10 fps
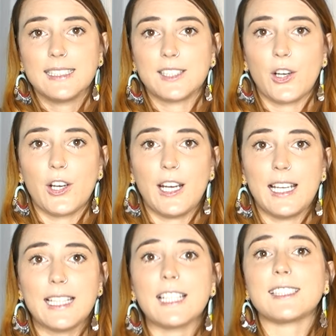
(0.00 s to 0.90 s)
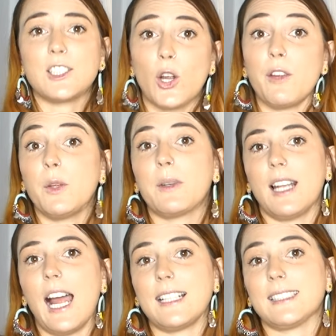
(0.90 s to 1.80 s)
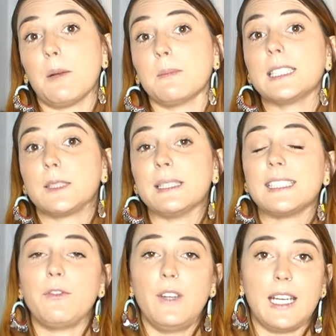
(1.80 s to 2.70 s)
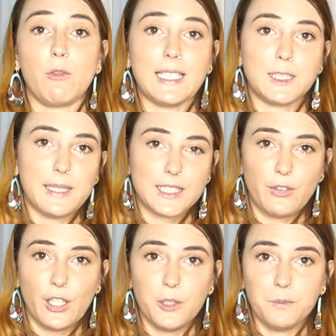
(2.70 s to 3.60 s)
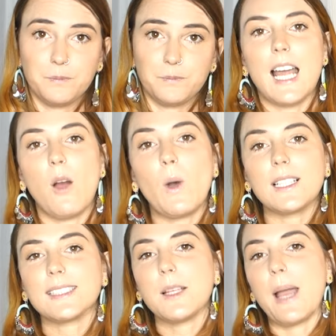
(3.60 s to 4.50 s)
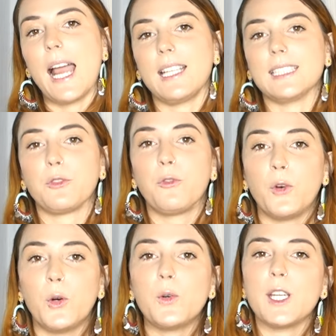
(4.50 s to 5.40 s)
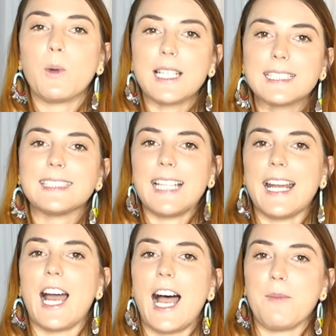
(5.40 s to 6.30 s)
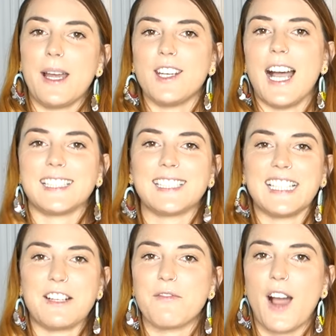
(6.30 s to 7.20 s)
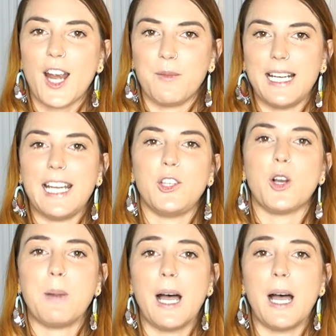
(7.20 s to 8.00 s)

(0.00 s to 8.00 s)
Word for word: so let us know if you would like some specific recipes for you. Now, once the bag is full, you wanna set up a nice little environment in your